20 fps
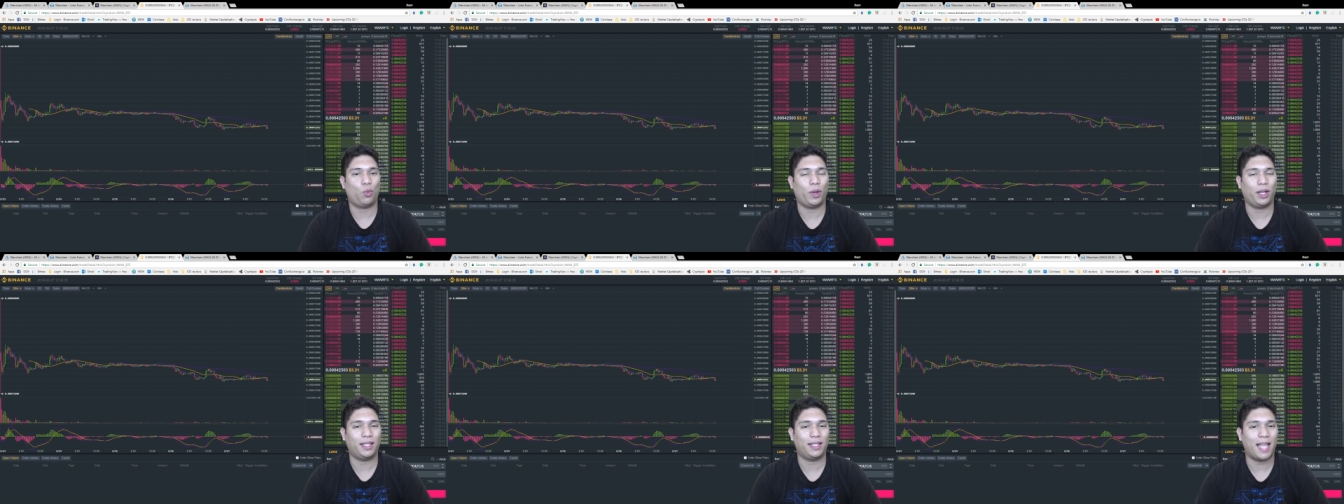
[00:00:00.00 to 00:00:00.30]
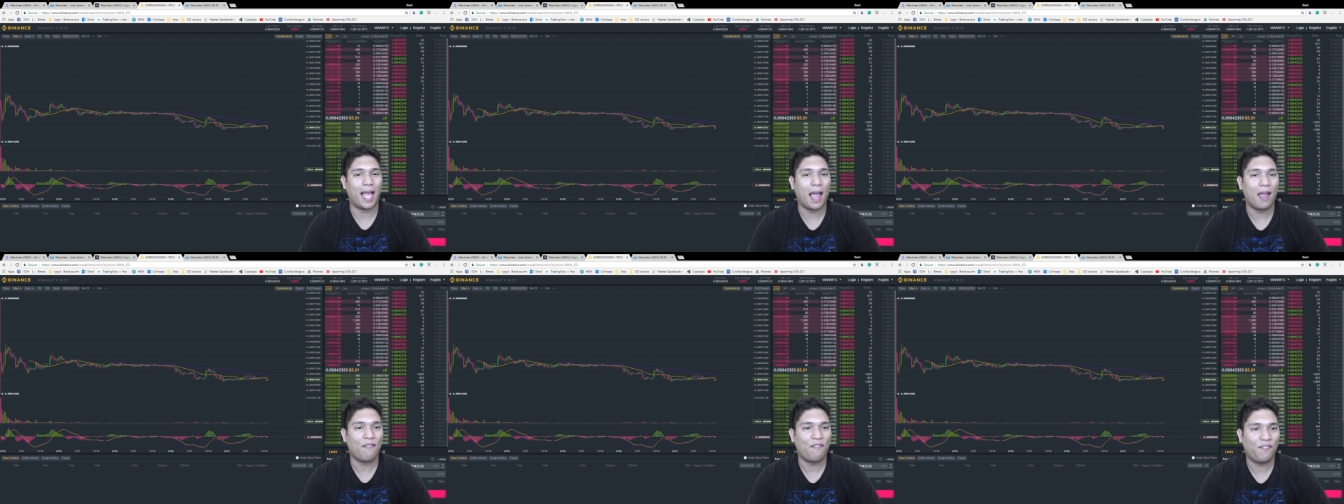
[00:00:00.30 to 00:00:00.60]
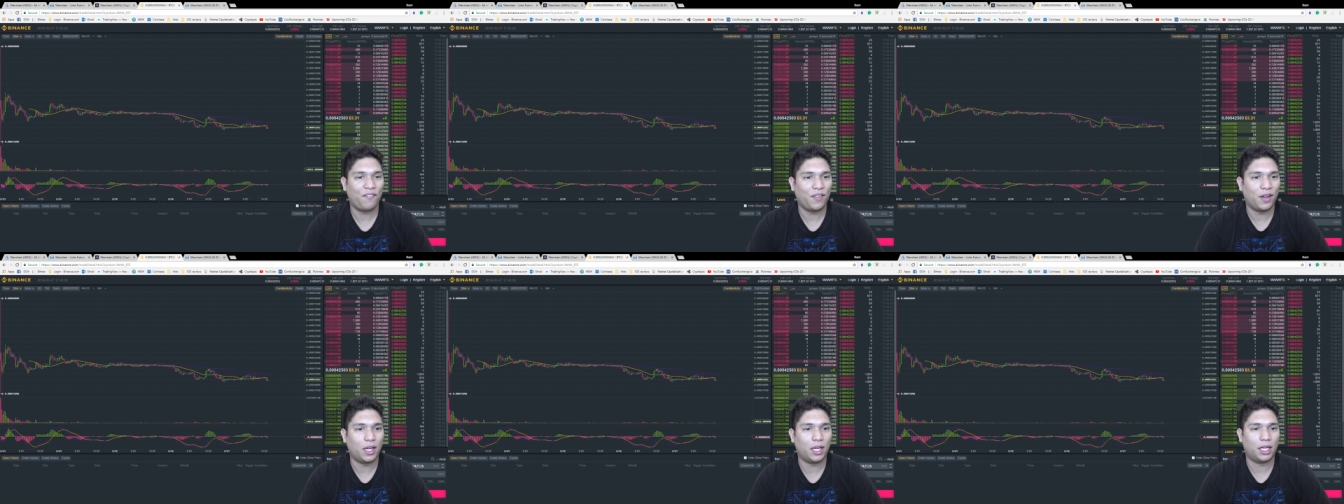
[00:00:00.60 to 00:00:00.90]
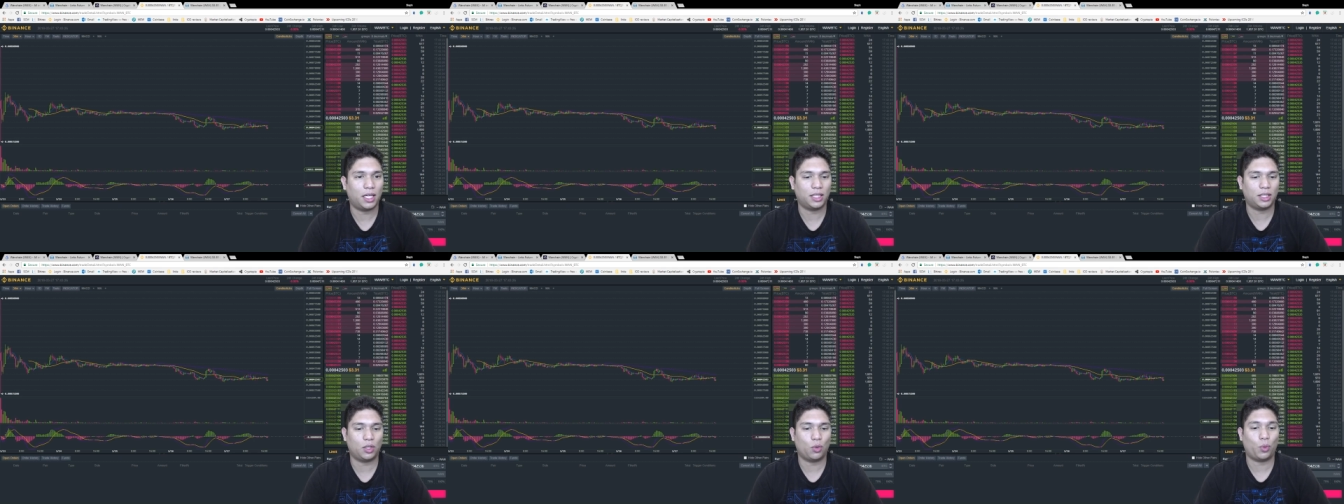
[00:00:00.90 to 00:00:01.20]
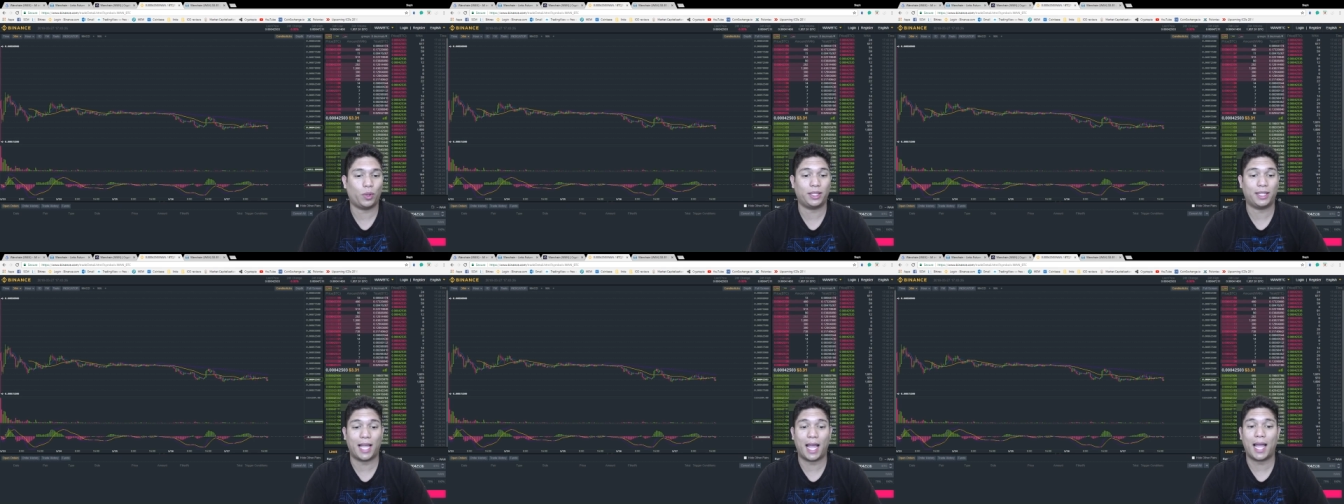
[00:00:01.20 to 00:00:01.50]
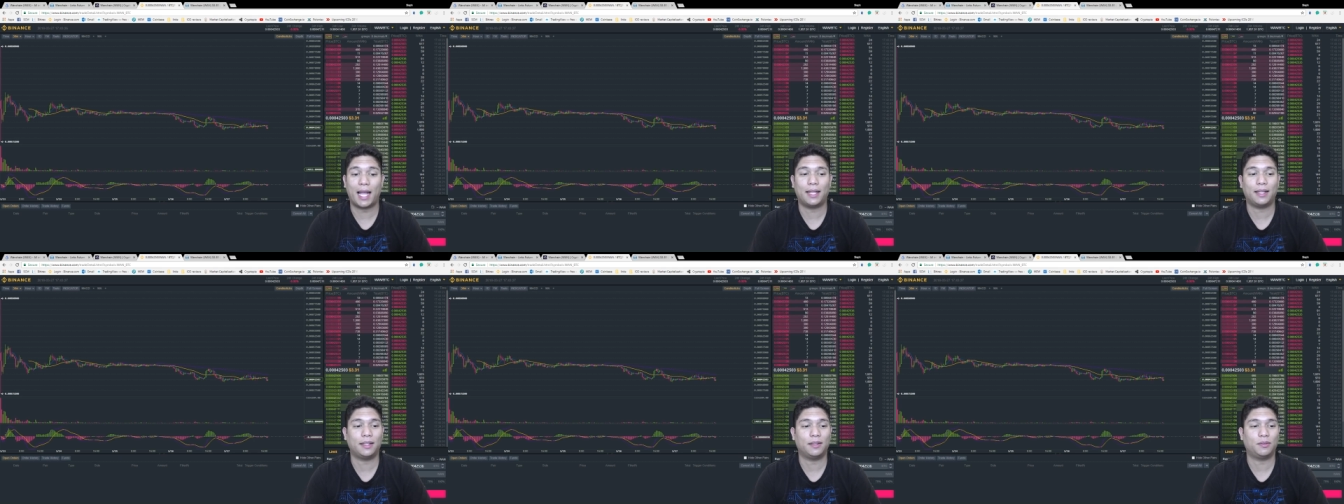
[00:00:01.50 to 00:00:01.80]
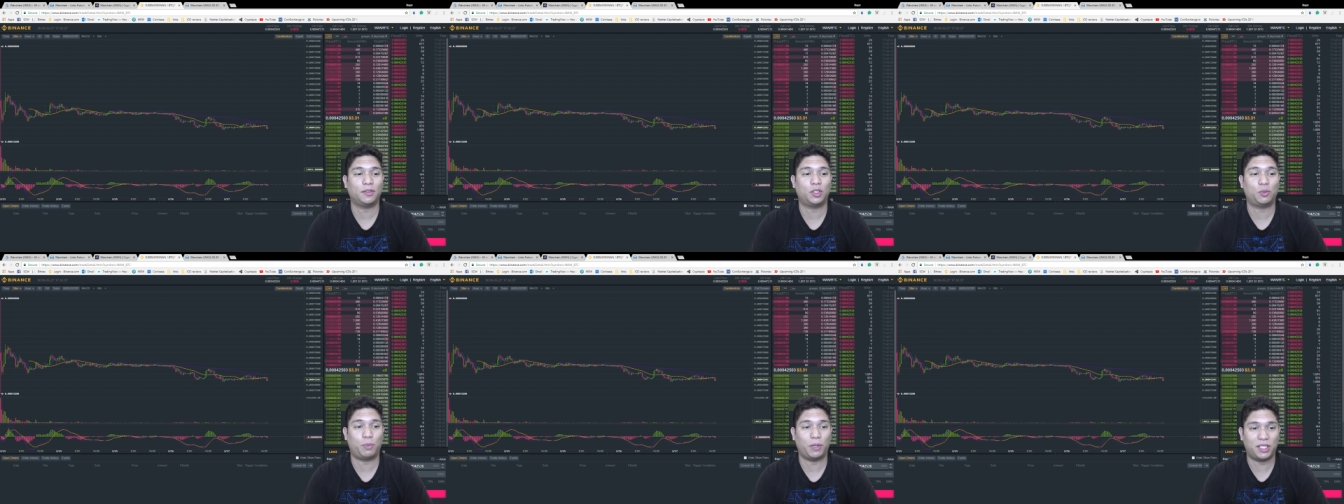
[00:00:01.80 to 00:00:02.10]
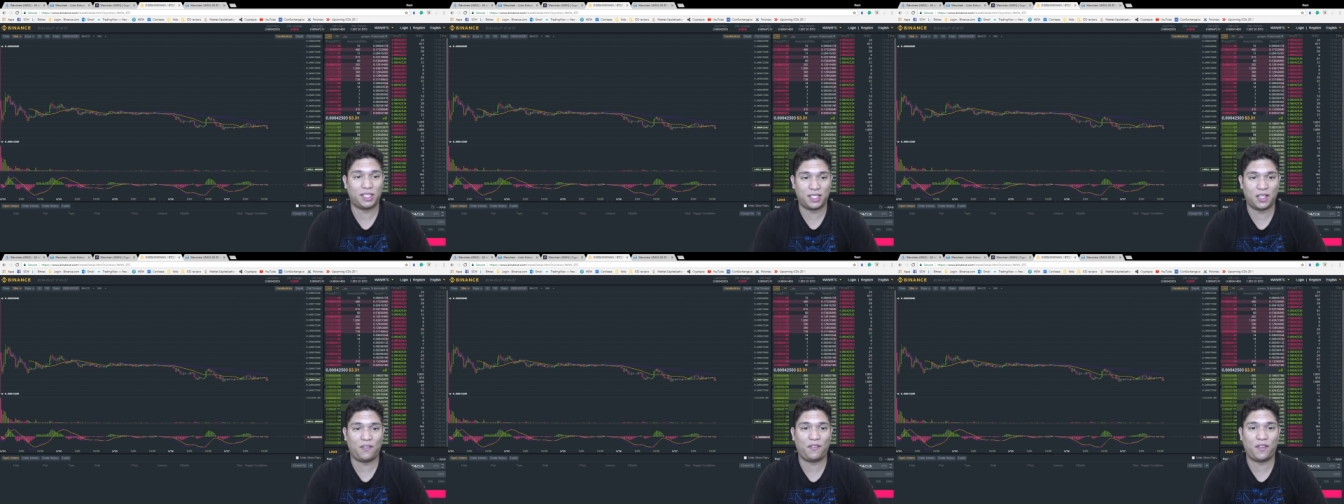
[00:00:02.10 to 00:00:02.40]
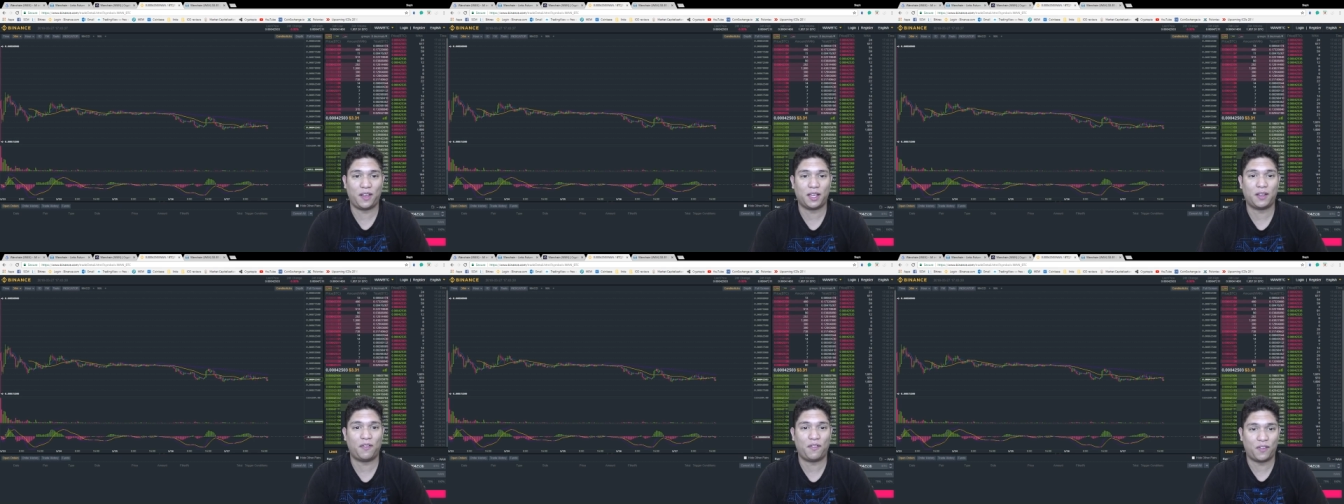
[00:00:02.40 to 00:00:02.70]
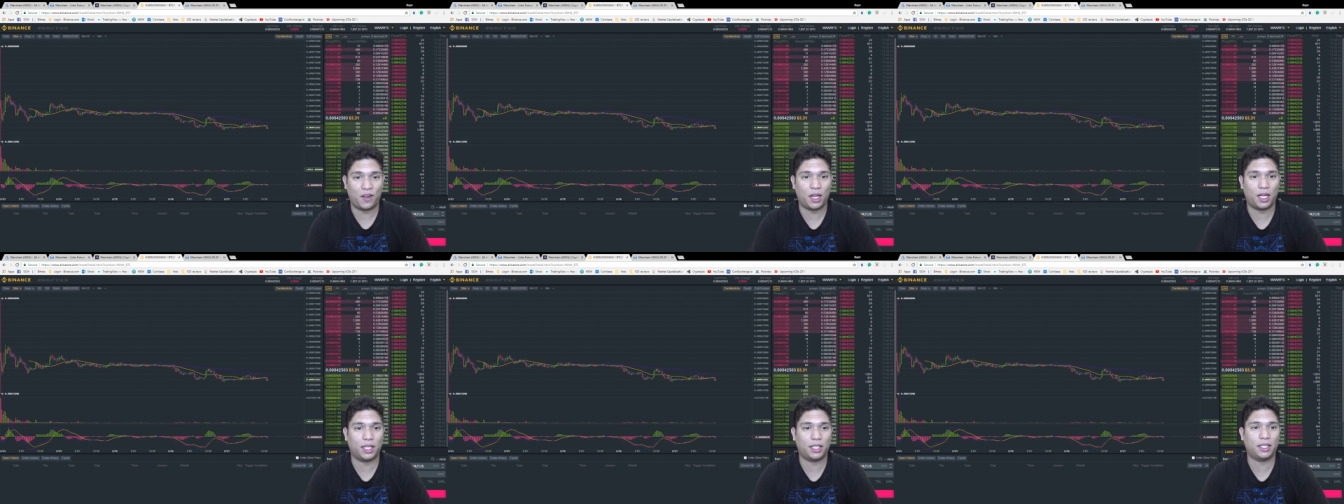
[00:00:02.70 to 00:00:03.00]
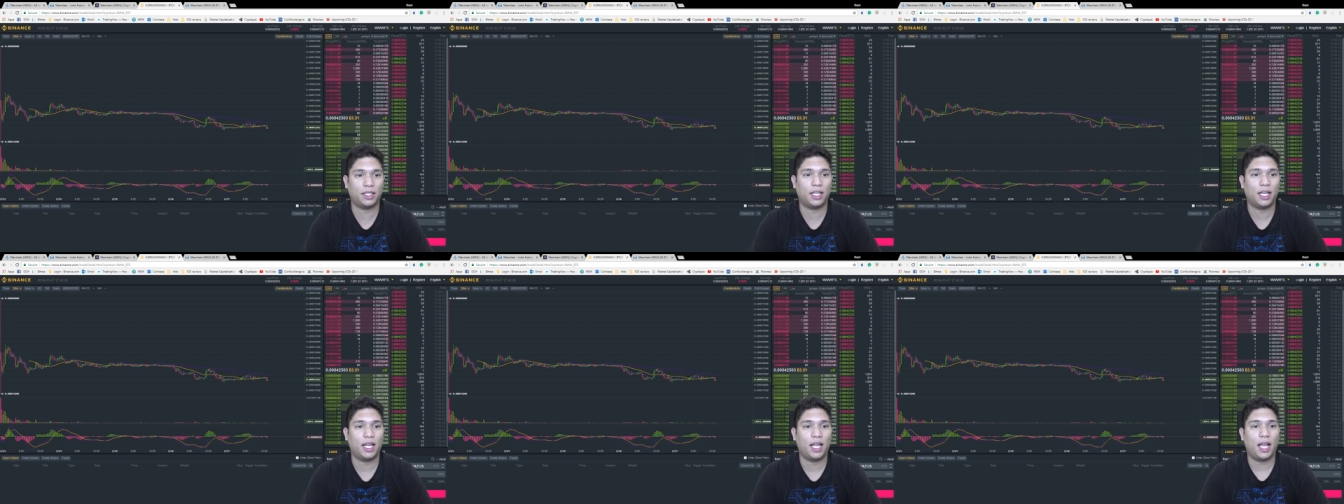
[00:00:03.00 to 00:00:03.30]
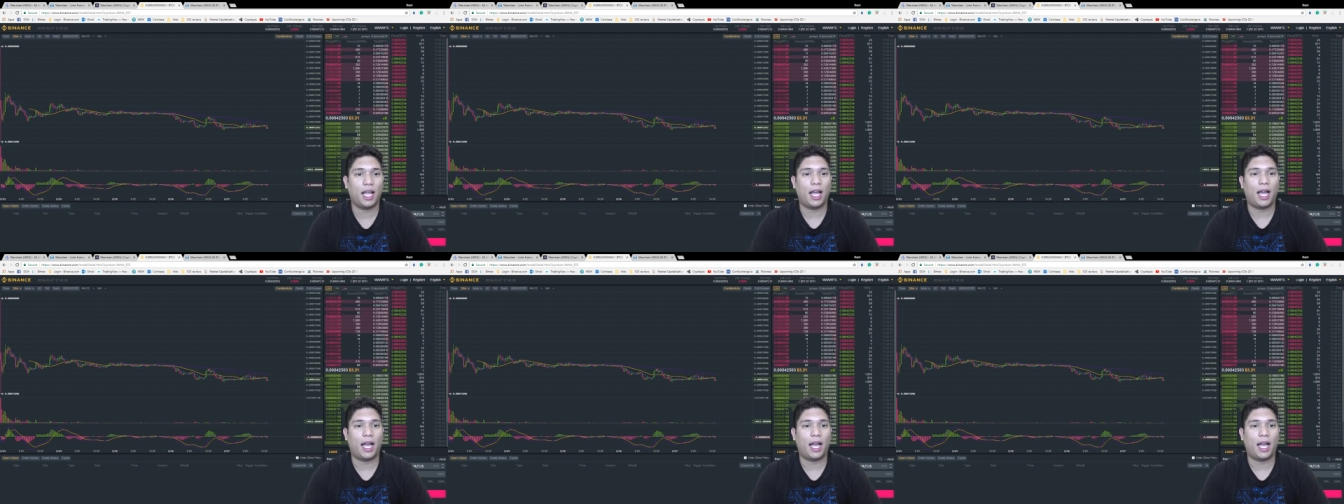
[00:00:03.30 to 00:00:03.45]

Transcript: with that fund, with that specific fund,